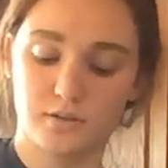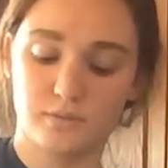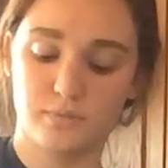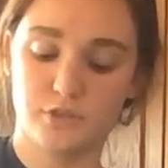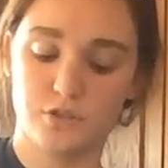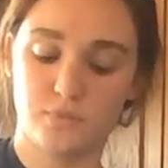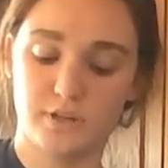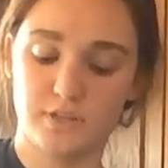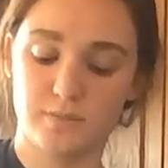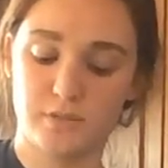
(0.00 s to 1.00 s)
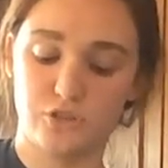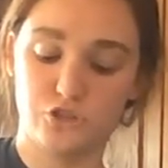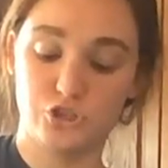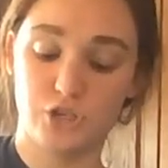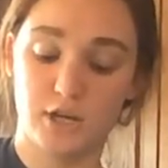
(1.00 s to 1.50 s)
We just want it to be
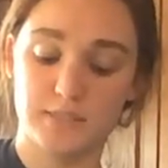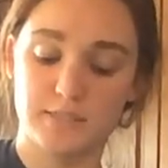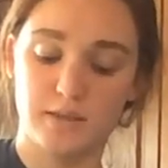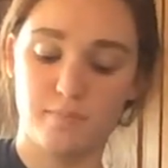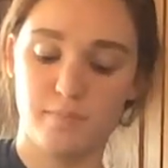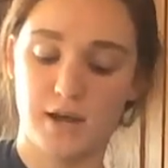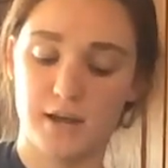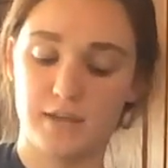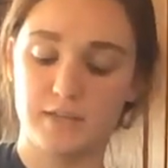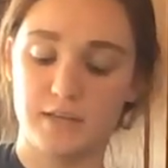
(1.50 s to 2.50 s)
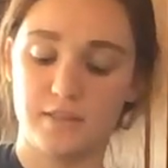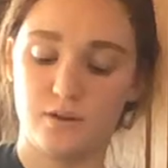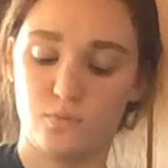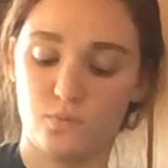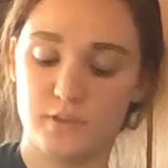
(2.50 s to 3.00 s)
just combined, and then
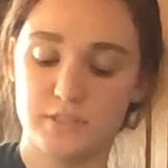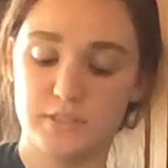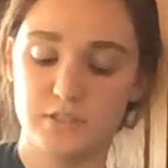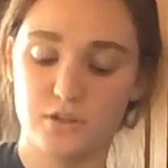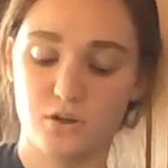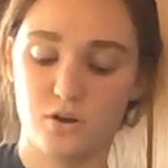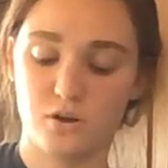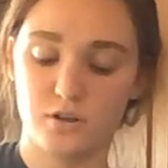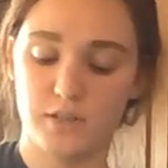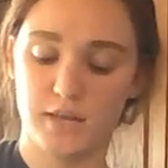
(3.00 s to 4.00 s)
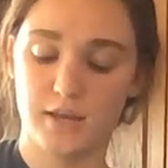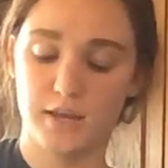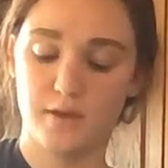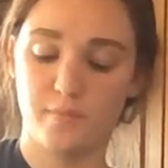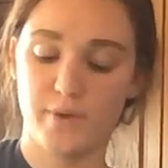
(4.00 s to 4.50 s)
once it's all like
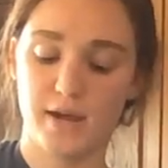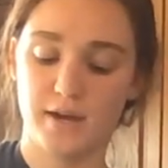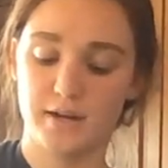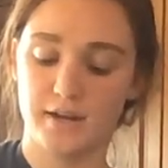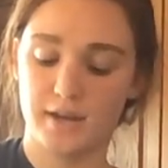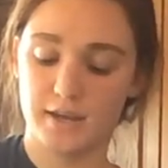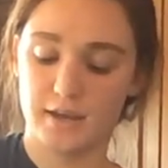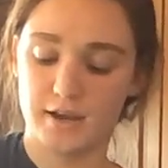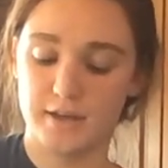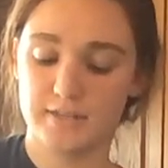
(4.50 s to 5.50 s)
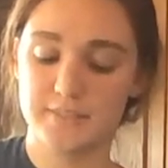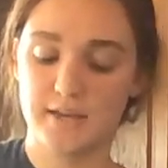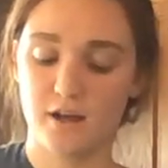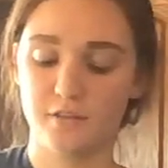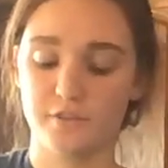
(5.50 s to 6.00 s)
combined and I can kind of
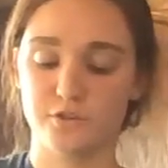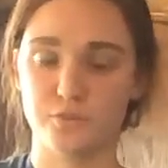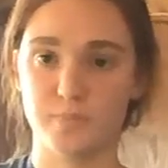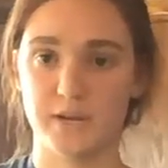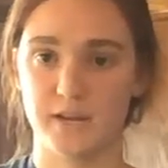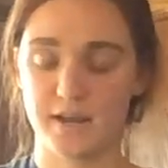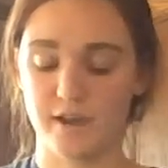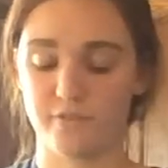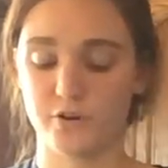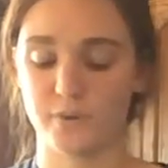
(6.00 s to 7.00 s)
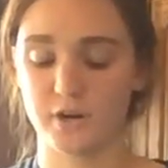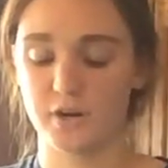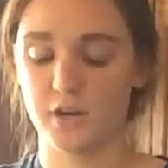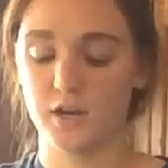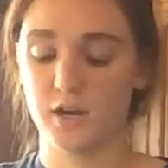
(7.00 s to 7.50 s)
tell that there's banana everywhere,
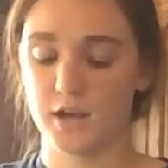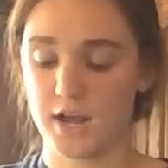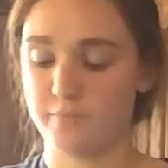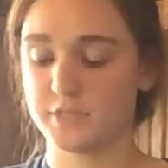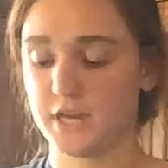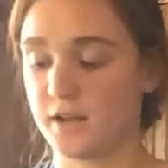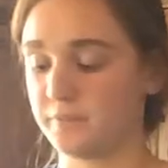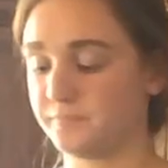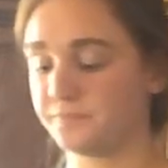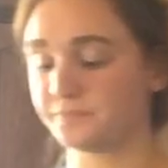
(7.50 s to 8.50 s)
I'm done.